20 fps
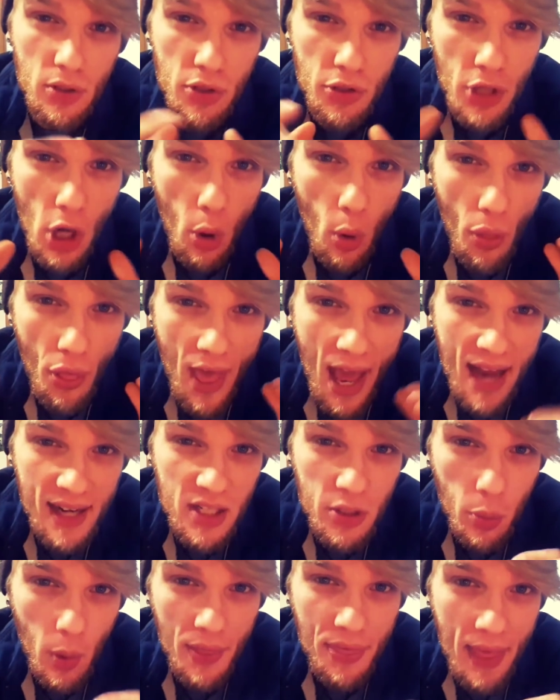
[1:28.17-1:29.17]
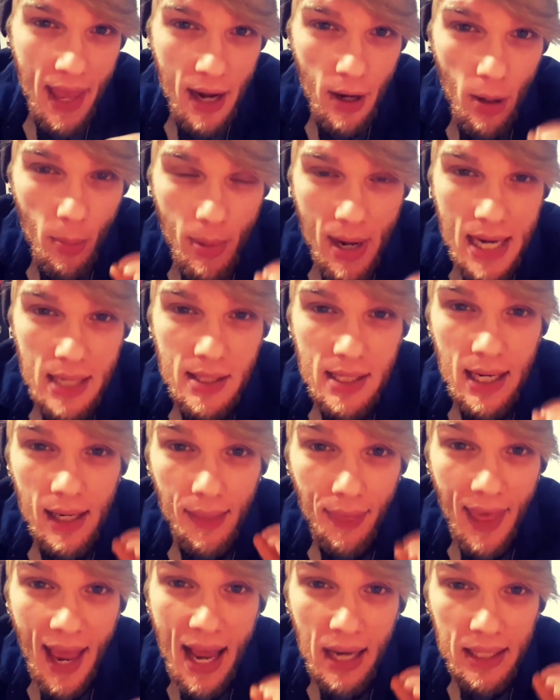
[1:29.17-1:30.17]
So that is what they are
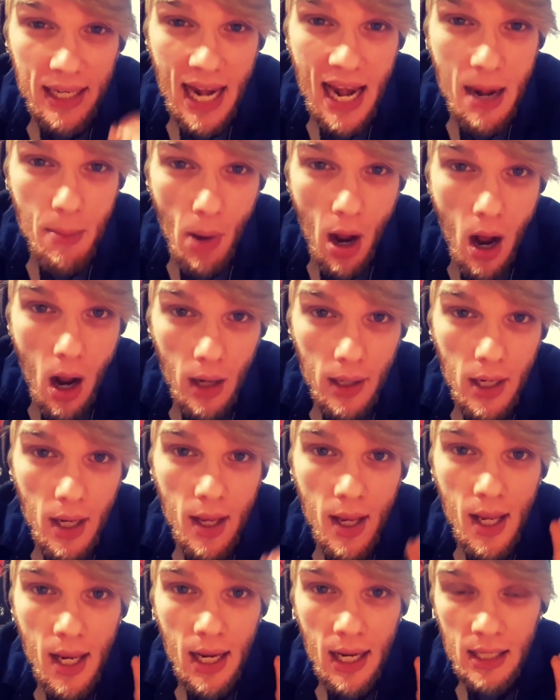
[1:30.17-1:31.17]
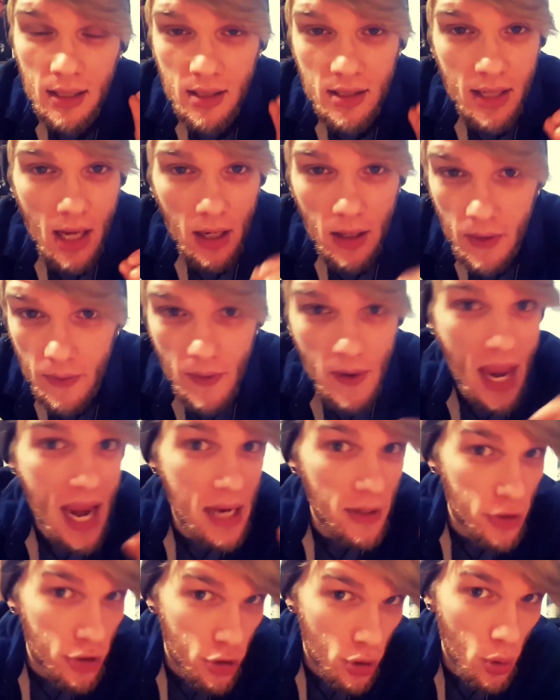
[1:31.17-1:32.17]
basing that name on. Instead of
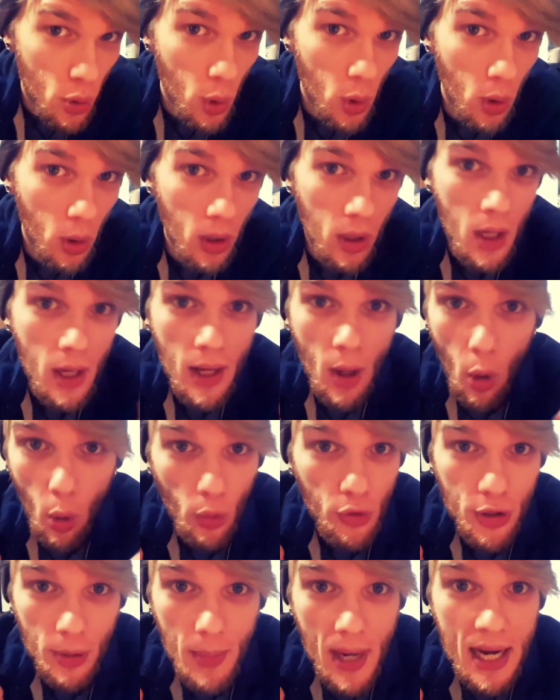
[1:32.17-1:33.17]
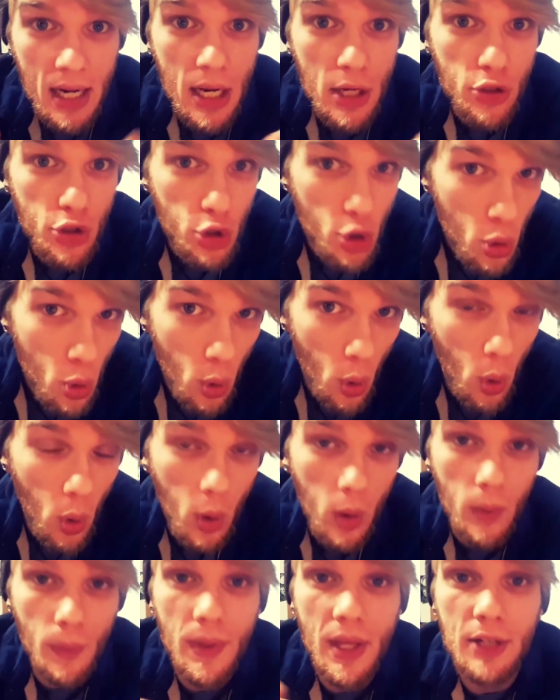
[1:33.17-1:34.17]
Azul, Ultraman
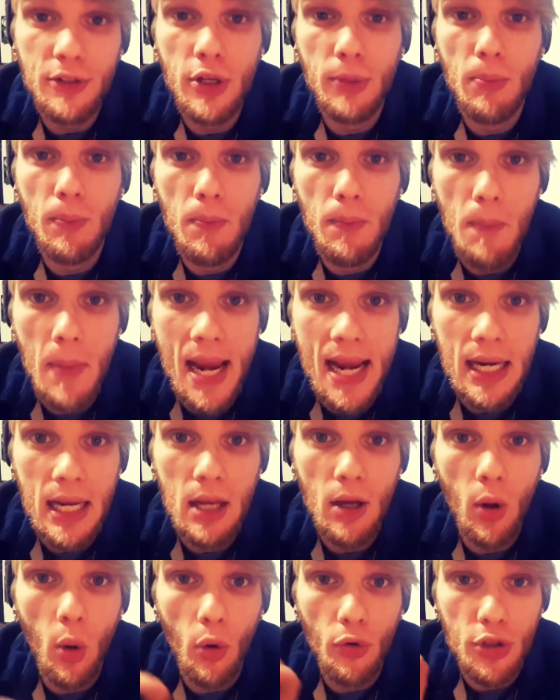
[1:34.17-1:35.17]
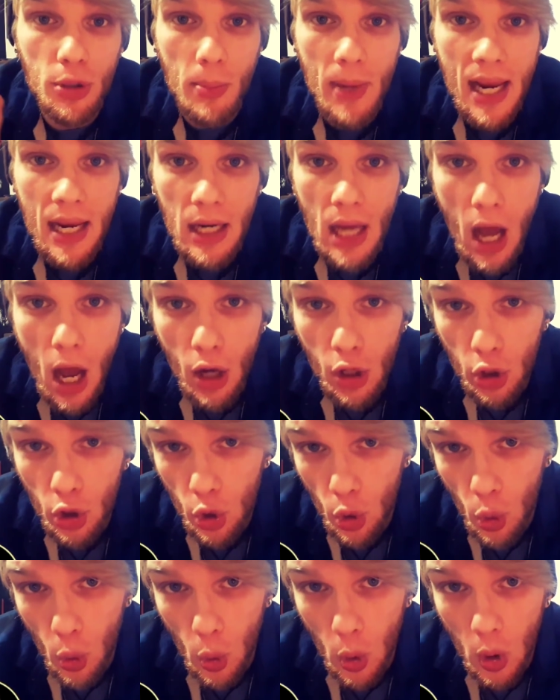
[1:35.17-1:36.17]
Azul, they made it Ultraman
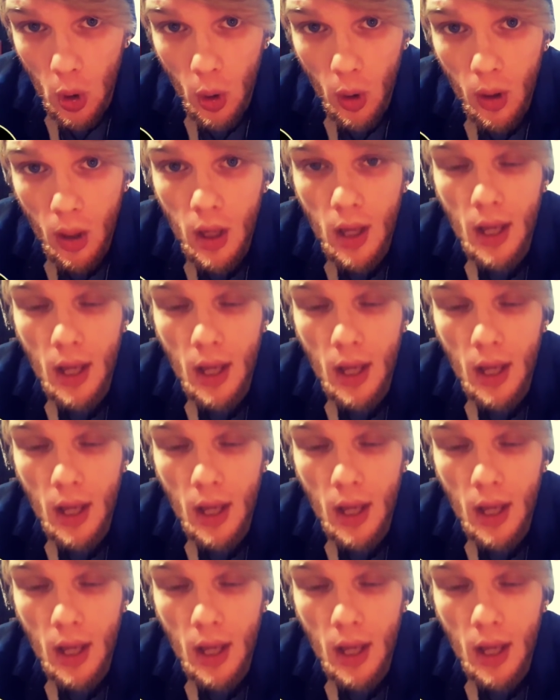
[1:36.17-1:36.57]
Agul.